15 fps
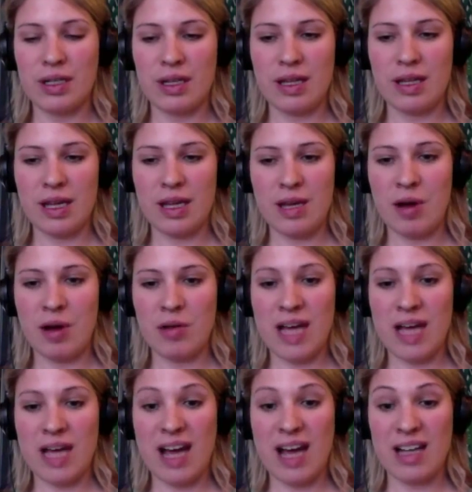thinking about
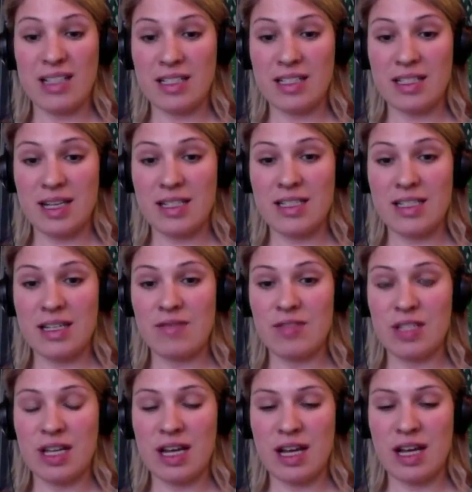tax
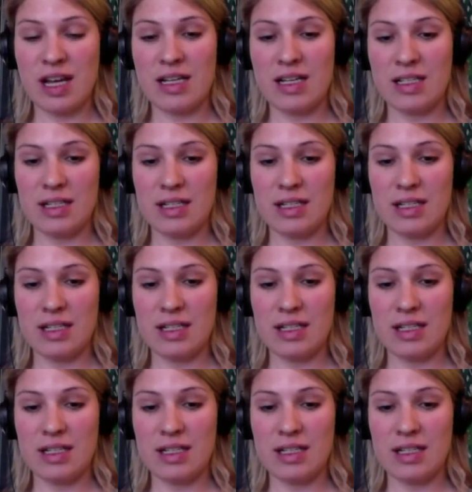incentives and